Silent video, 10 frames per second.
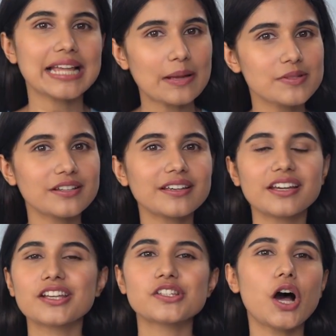Samsung
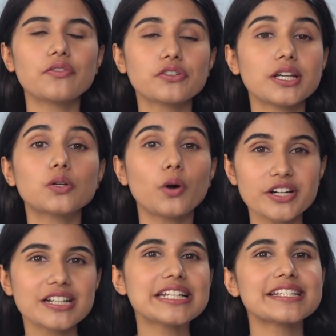is offering
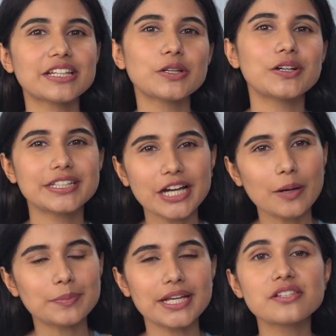quarterly security
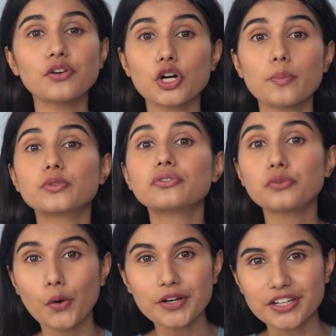updates for up to
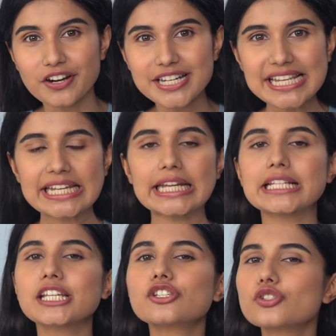4 years and
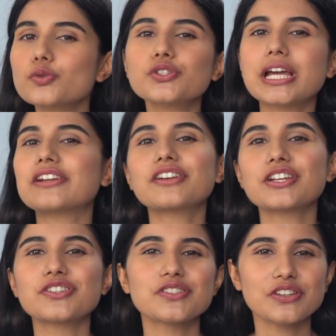at least 2
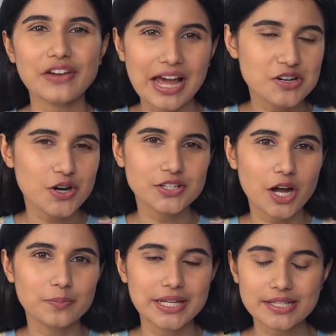generations of Android
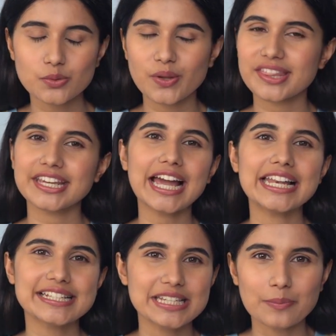updates with the
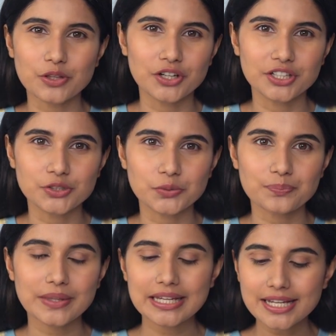Galaxy M32.
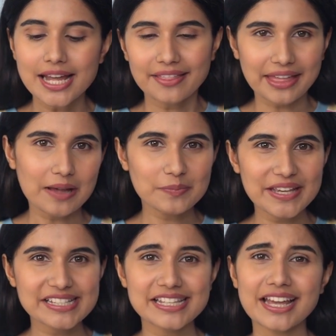That
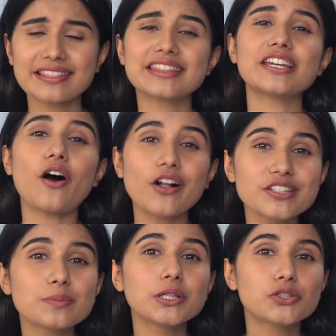being said, the
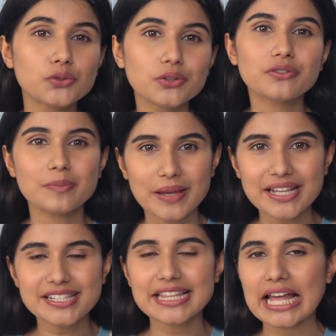ultimate truth
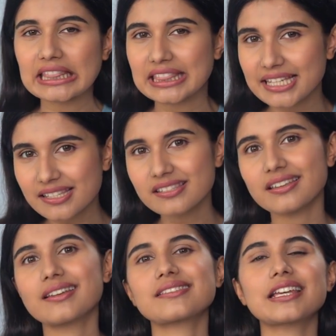remains that this
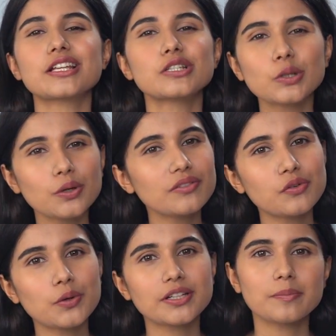is a slower
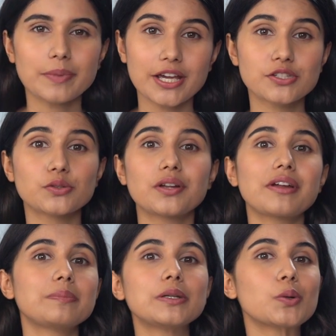phone compared to the
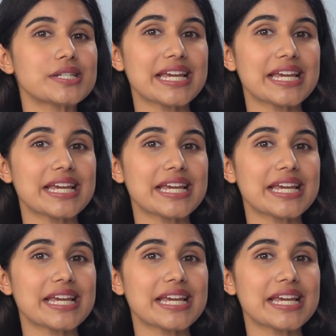Redmi Note